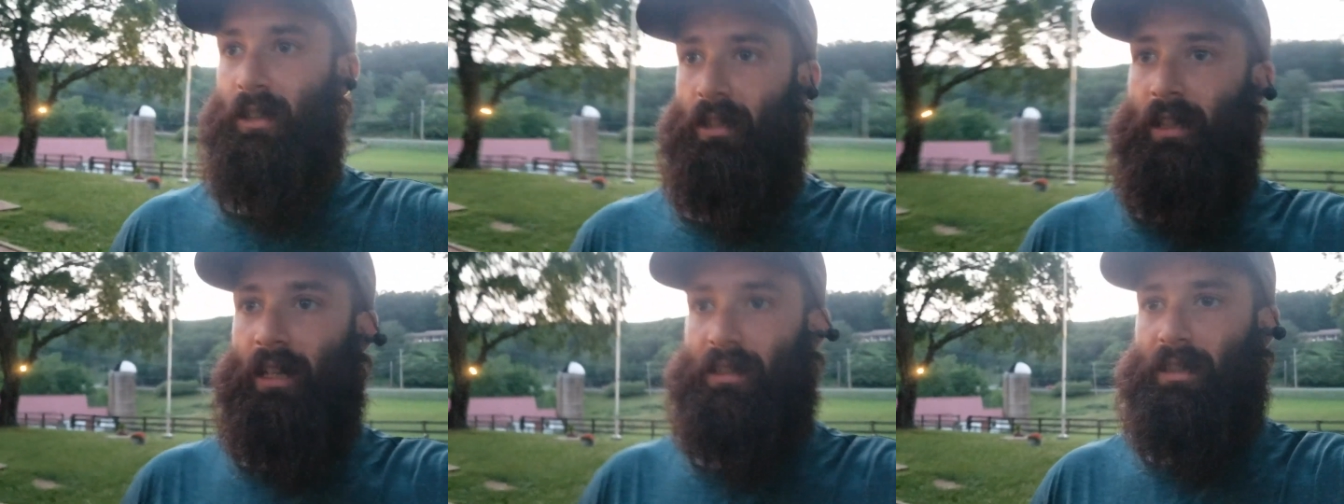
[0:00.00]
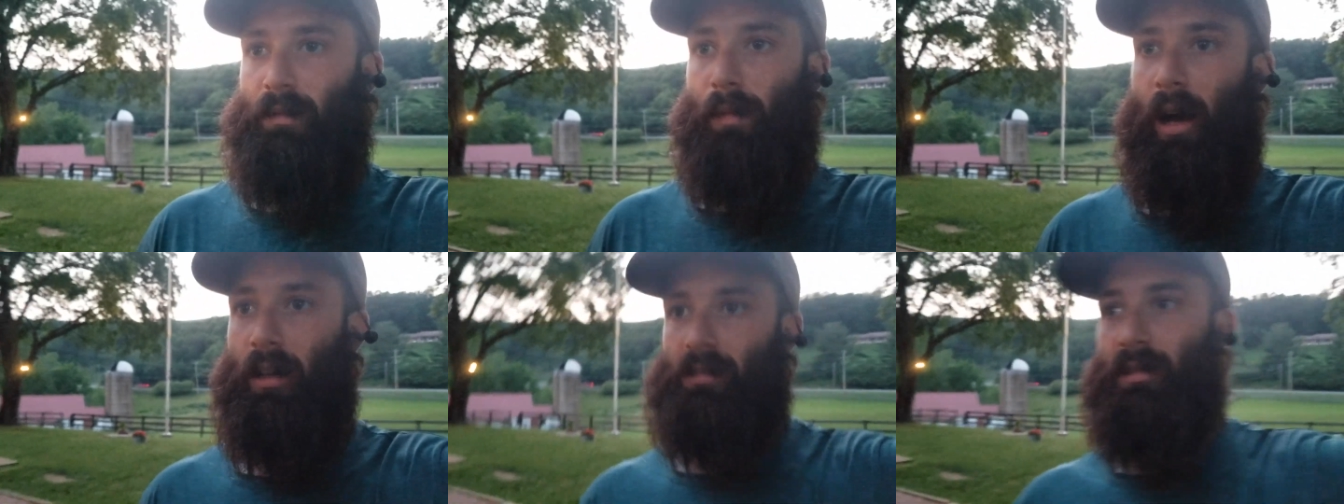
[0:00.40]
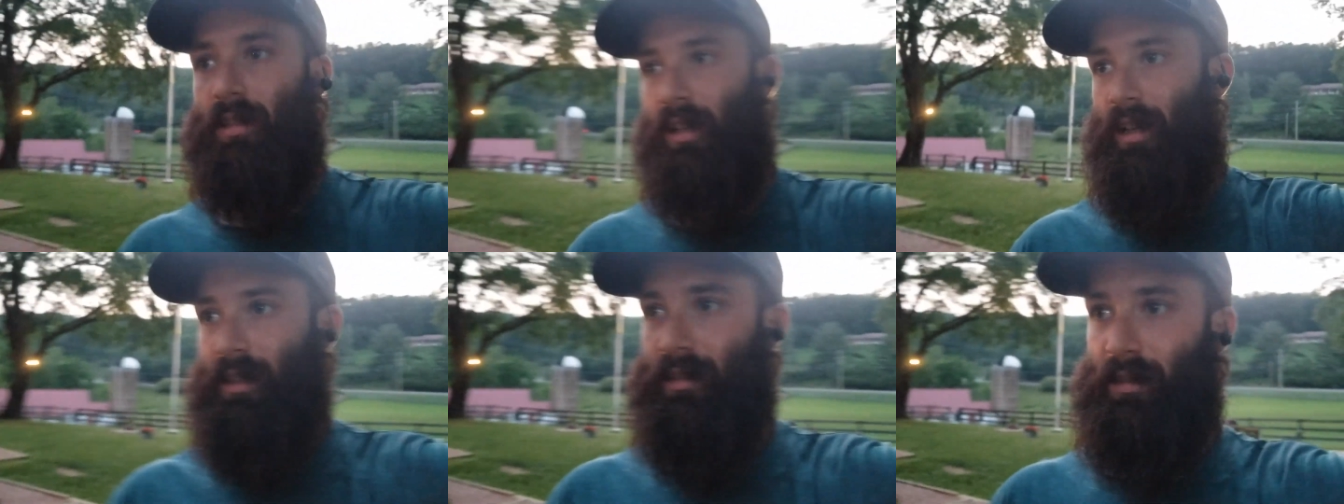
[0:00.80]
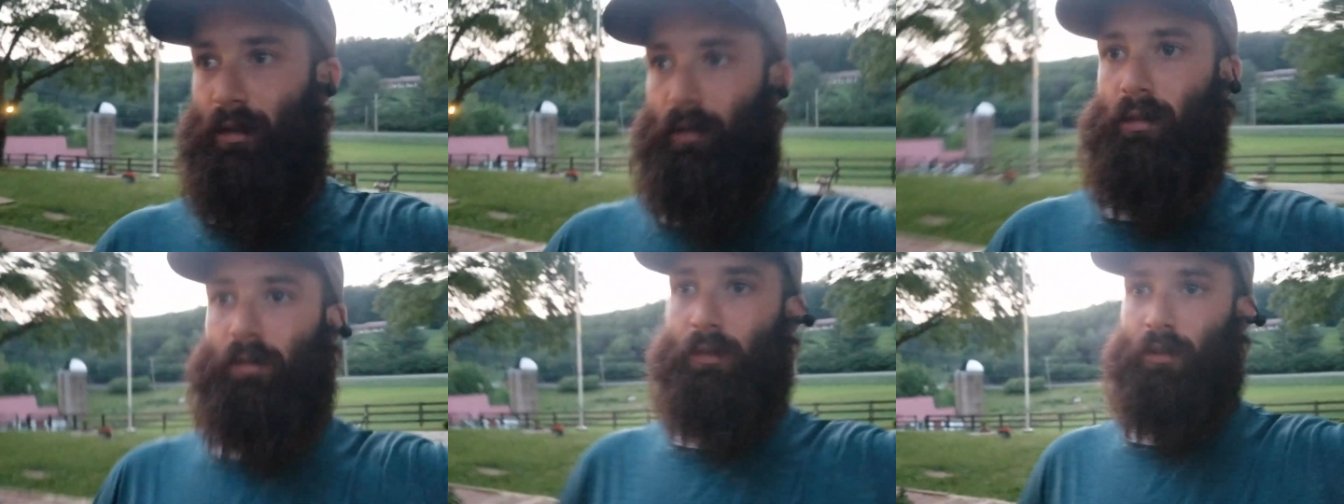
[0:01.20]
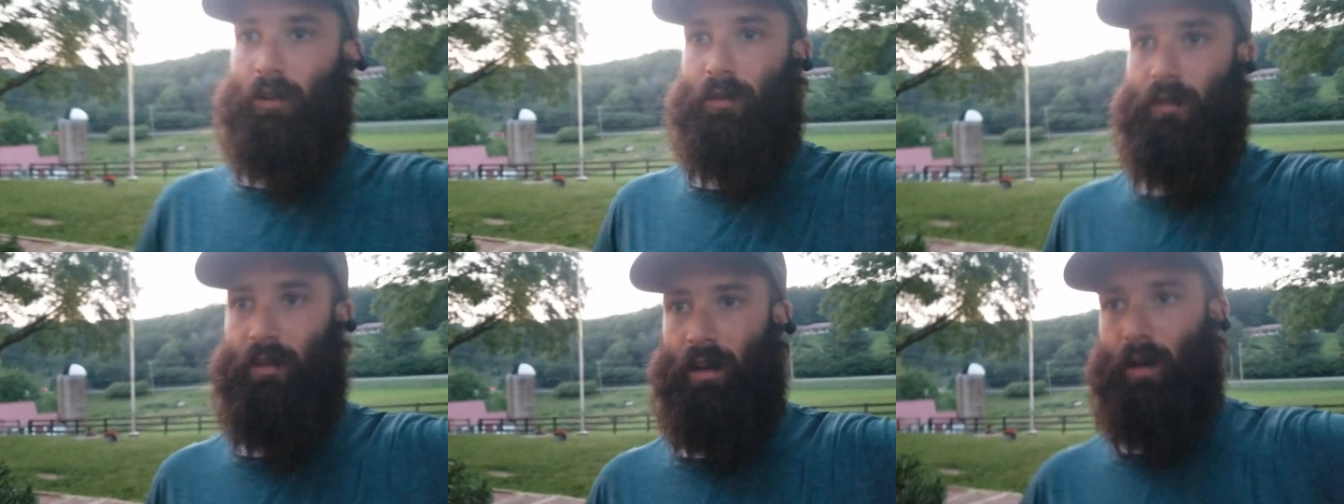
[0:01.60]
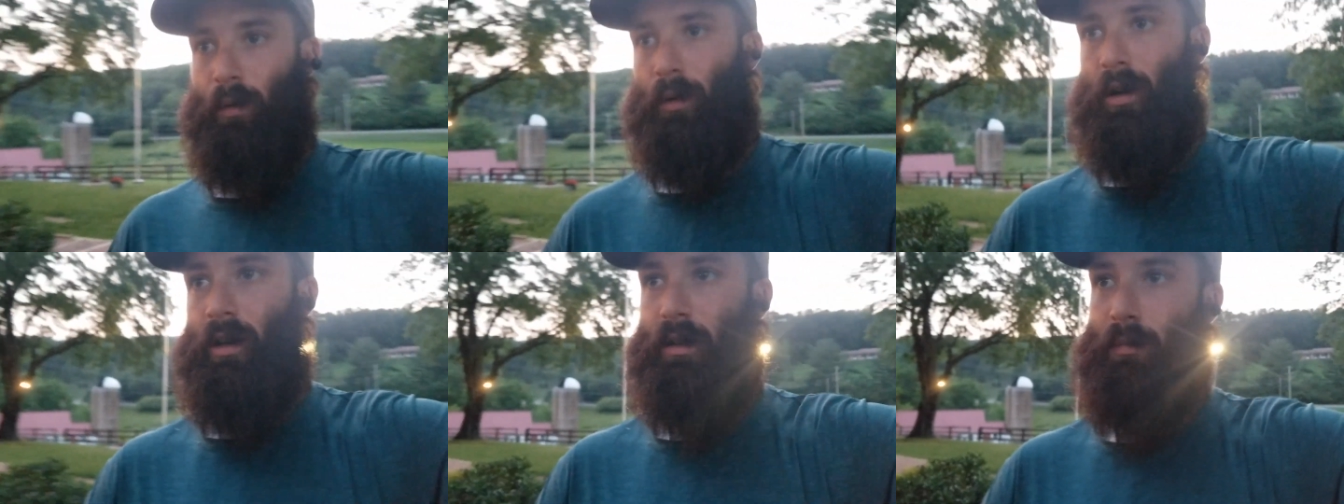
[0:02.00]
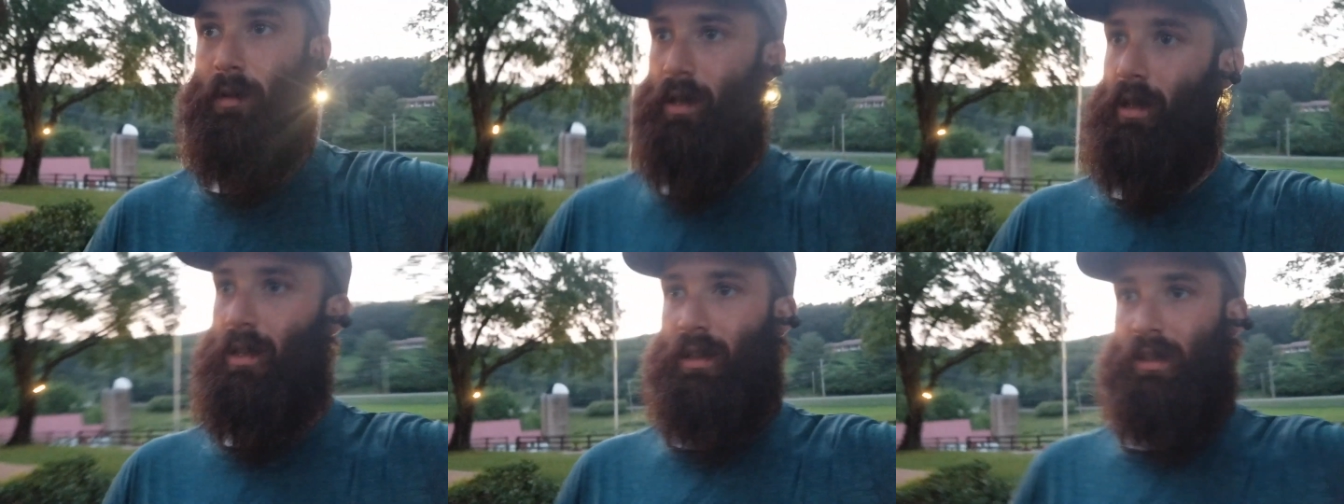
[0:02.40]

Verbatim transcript: 18 miles today, so a little further than I wanted, but